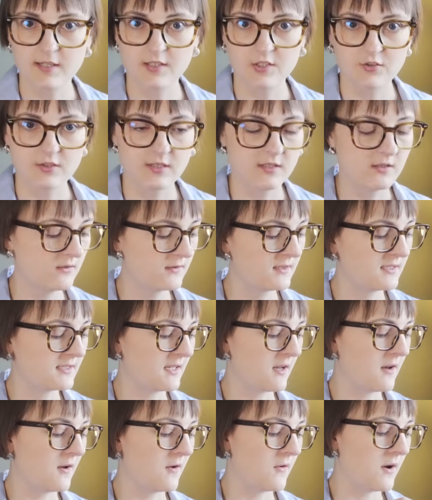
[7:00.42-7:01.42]
drilled
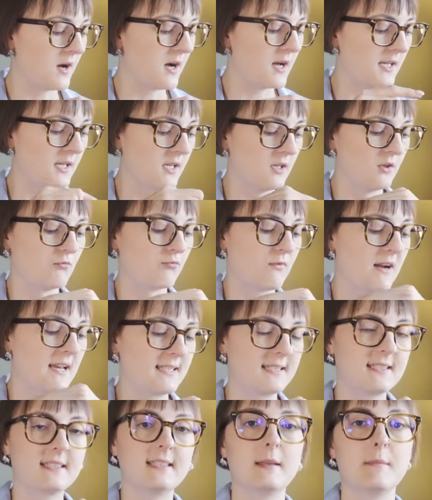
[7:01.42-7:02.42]
so I could
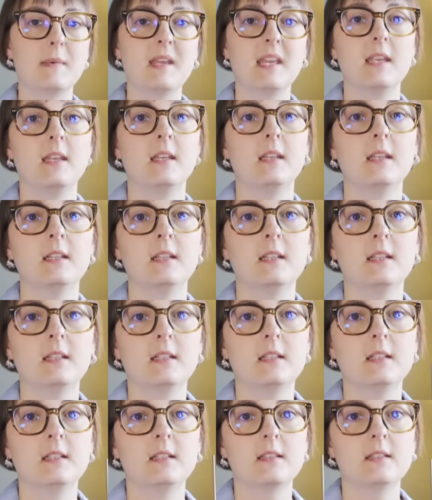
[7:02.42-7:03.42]
rest them in.
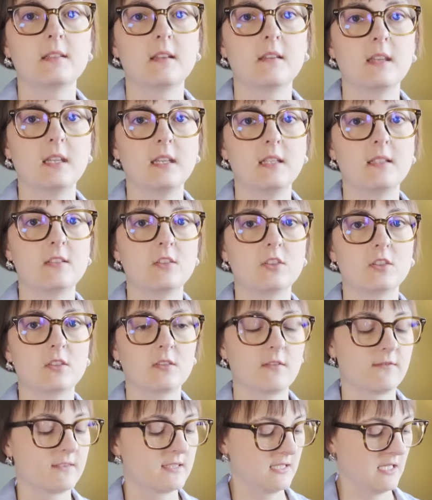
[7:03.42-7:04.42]
So these
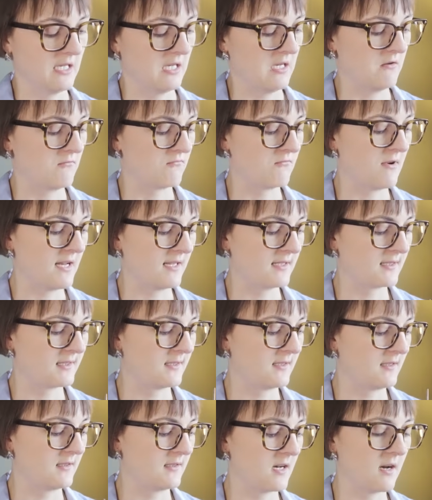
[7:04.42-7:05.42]
just obviously
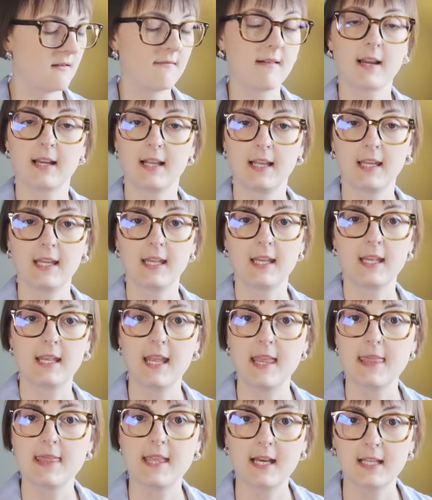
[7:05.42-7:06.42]
rest directly
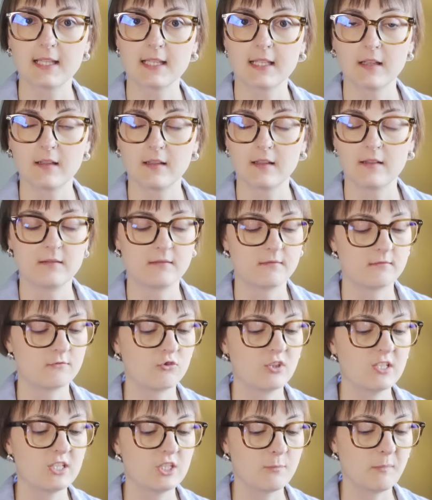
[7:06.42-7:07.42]
in that little
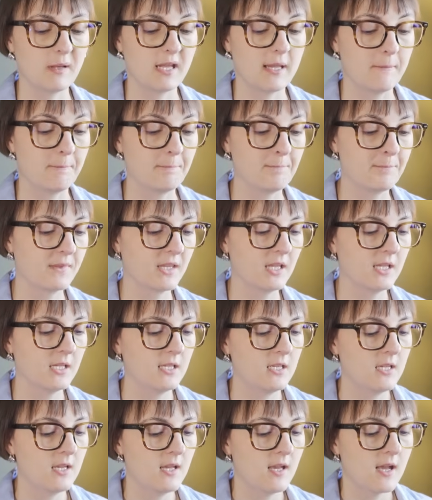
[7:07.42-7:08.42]
ridge bit.
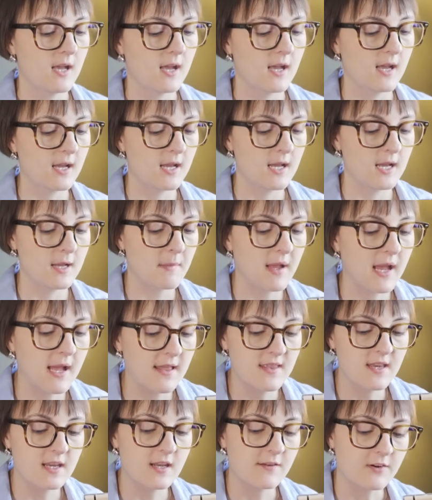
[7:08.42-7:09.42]

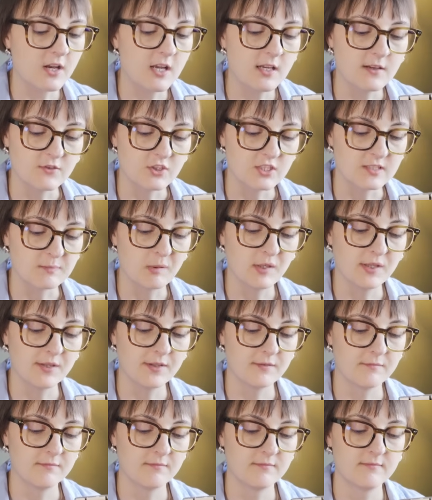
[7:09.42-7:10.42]
And then I've kind of just put
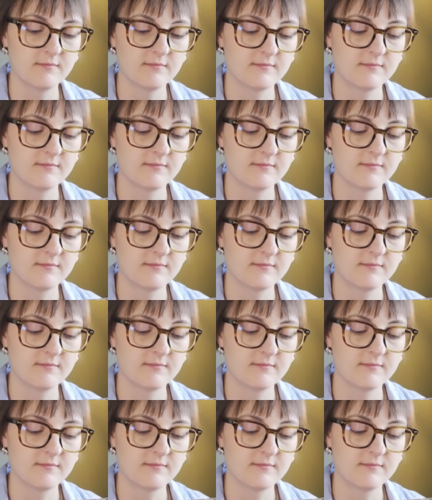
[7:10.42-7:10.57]
them